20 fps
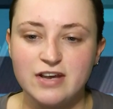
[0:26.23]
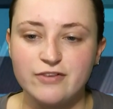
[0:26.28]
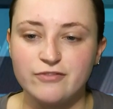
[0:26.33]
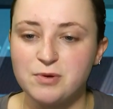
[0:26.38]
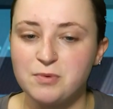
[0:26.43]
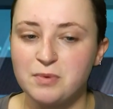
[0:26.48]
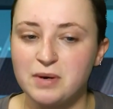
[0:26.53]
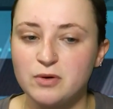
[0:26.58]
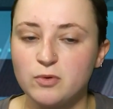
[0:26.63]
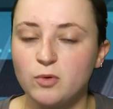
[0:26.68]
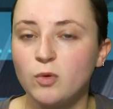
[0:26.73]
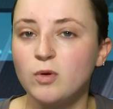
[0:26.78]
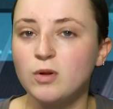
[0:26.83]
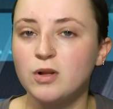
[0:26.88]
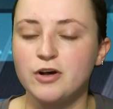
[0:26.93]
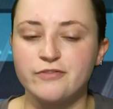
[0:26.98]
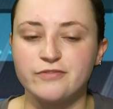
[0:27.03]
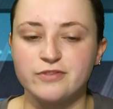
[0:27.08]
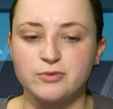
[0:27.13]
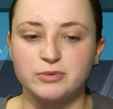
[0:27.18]
everyone
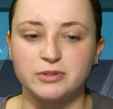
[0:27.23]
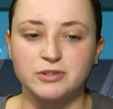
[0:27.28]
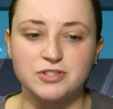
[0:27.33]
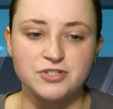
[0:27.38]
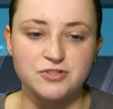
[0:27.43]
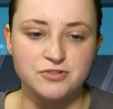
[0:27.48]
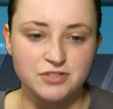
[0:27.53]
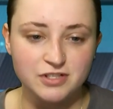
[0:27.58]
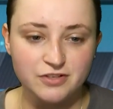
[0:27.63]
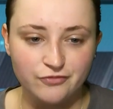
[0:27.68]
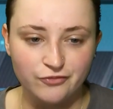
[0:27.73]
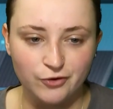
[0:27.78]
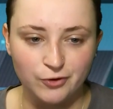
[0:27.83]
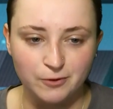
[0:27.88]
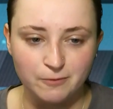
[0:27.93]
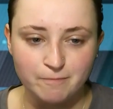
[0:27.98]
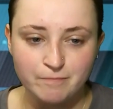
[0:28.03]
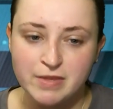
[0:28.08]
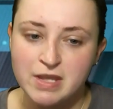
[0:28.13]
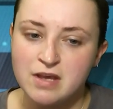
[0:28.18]
all over the world tuned in
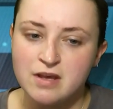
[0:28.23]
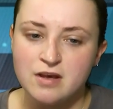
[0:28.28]
for.